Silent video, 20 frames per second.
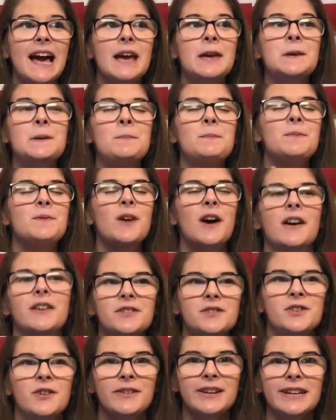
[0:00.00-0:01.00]
I am
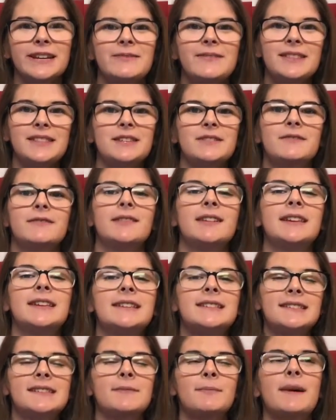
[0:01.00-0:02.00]
not joking with you. It
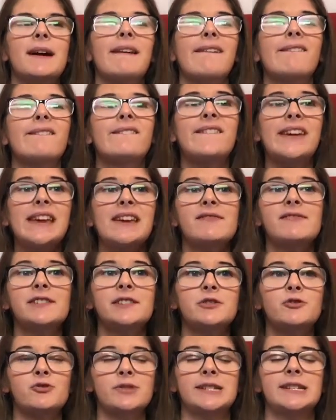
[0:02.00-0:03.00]
is my
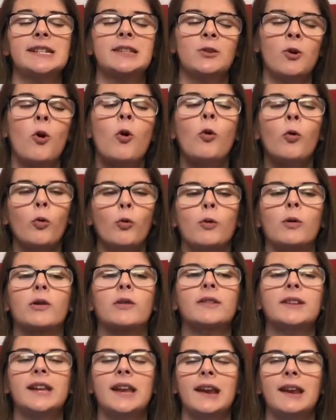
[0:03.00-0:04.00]
favorite drink in the whole
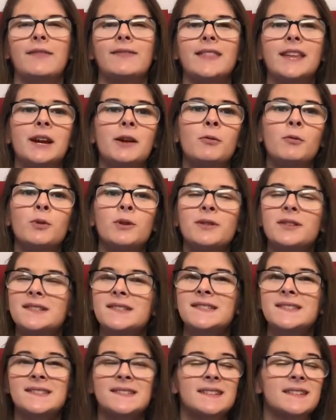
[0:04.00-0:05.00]
world and if there
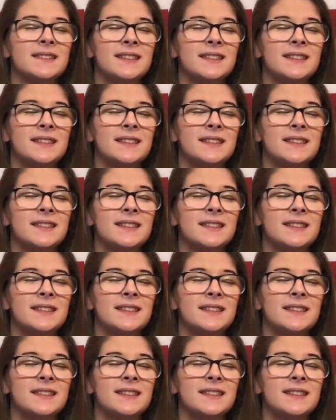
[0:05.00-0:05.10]
was